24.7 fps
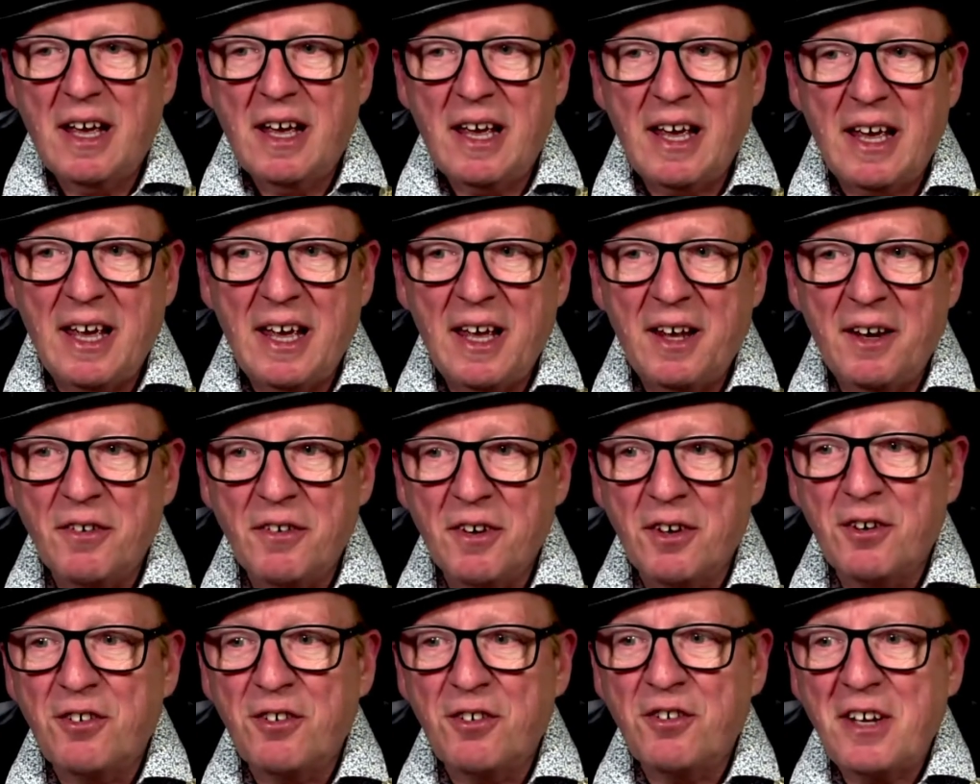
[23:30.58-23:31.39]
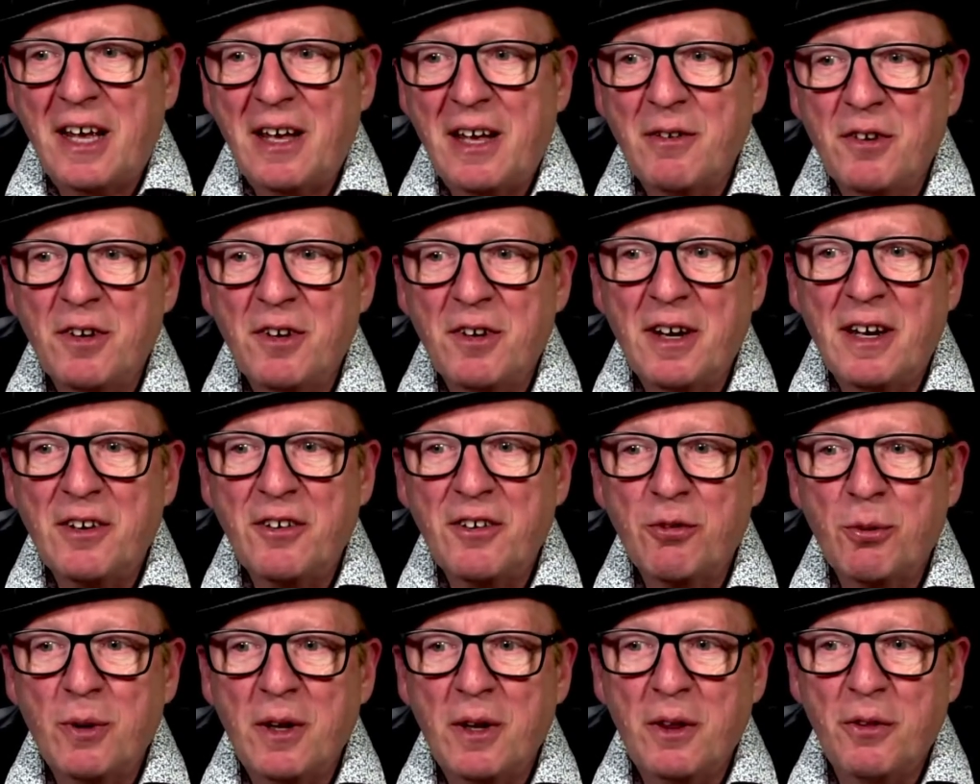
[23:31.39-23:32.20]
and astounded
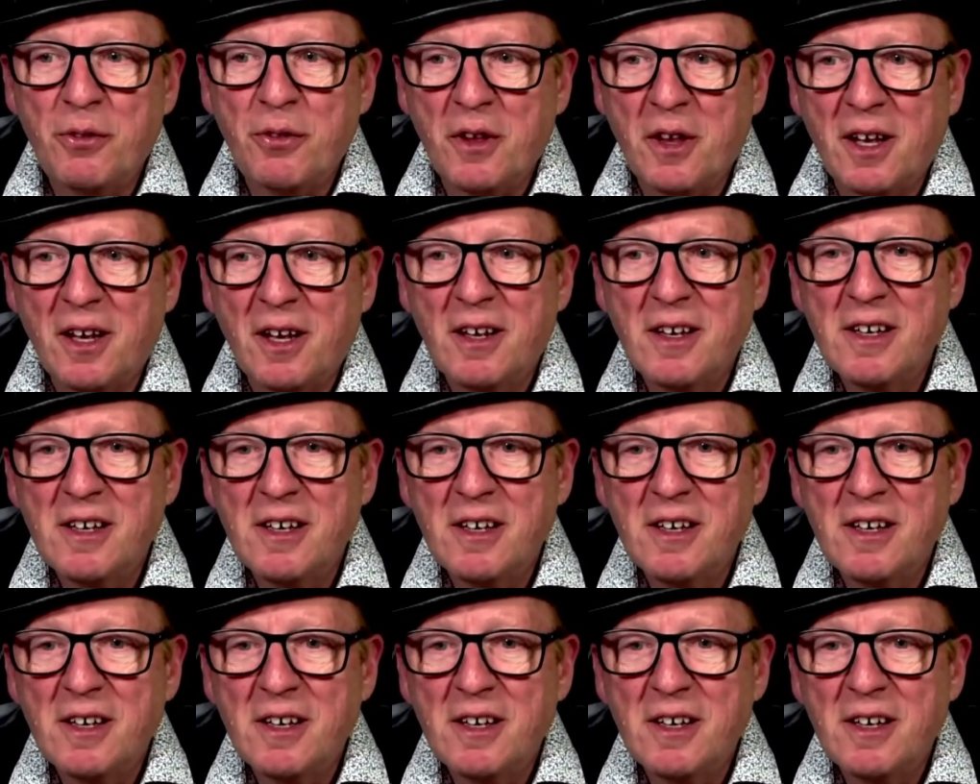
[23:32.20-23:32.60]
us with